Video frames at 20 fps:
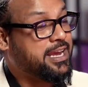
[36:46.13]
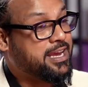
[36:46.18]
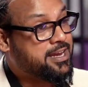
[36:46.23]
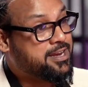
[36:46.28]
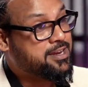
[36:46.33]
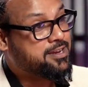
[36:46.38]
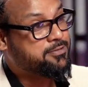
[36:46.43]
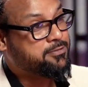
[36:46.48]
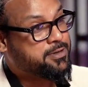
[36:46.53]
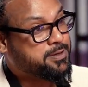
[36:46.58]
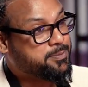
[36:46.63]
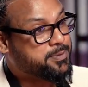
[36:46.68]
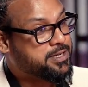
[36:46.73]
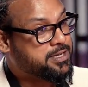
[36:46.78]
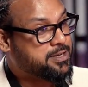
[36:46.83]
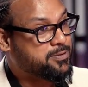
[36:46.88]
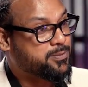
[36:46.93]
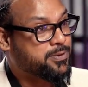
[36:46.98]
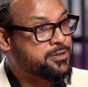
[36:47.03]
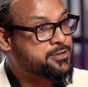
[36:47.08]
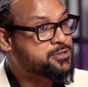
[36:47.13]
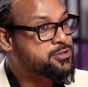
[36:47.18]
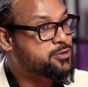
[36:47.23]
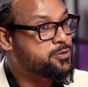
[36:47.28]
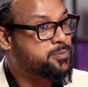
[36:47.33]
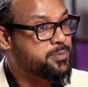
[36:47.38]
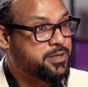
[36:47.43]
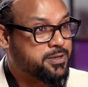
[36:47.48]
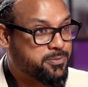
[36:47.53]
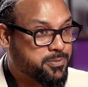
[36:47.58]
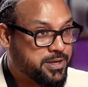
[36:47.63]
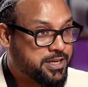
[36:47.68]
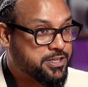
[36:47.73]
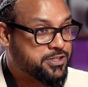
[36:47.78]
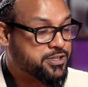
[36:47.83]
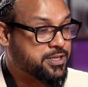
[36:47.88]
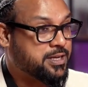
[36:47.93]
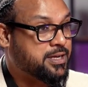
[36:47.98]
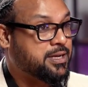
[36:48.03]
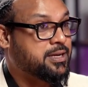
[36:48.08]
everybody wants to be
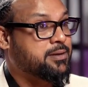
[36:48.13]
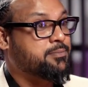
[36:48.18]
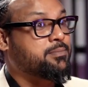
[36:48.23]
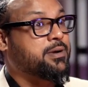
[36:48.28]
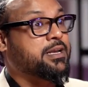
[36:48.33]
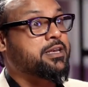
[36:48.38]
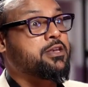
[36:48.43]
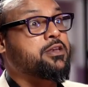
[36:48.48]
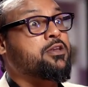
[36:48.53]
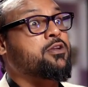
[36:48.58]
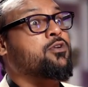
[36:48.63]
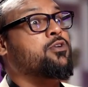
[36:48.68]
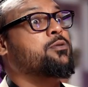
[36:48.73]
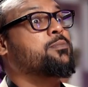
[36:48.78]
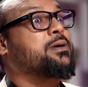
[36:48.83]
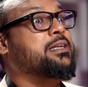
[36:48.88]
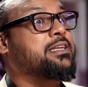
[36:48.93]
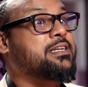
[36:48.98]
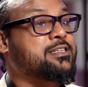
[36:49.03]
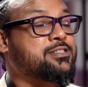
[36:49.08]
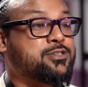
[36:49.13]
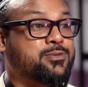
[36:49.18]
rich. But nobody's